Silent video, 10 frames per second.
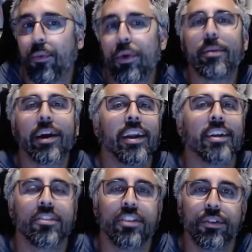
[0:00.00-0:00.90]
We might
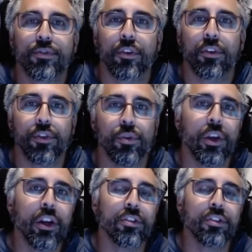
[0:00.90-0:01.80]
not see it for a few
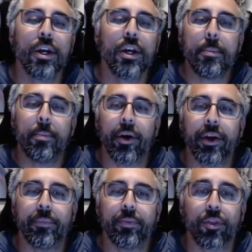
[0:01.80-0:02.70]
years,
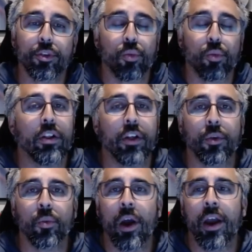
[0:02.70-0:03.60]
but they're well on
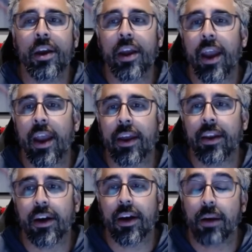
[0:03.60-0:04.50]
their way, and
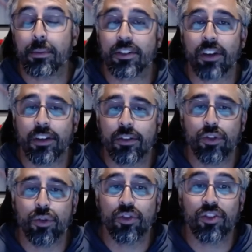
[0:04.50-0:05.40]
uh, I'm excited
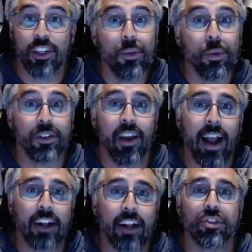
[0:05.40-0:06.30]
to see what they
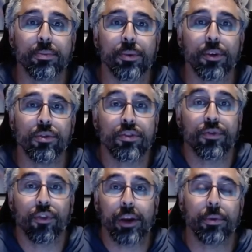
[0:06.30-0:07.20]
actually produce
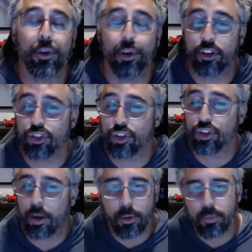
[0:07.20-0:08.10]
for a production
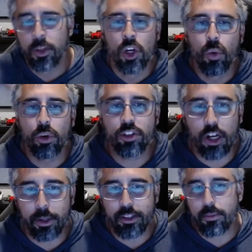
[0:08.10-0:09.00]
car. But we'll talk
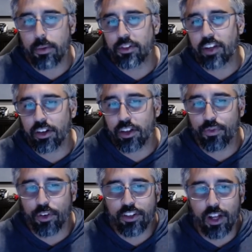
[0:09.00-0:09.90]
about that momentarily.
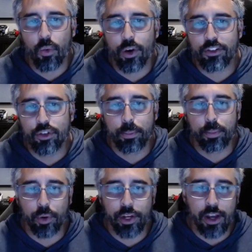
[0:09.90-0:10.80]
First, I wanted to
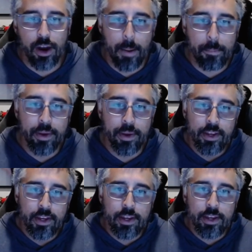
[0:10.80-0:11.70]
bring up...
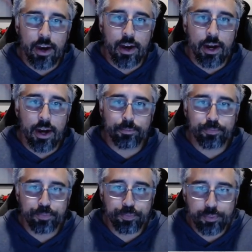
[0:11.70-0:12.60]
Uh,
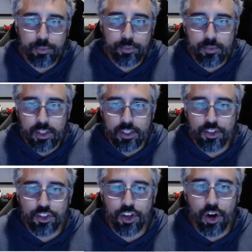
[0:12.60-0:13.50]

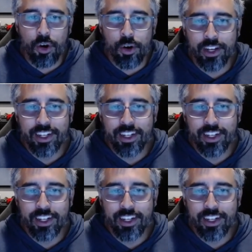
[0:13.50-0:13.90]
so...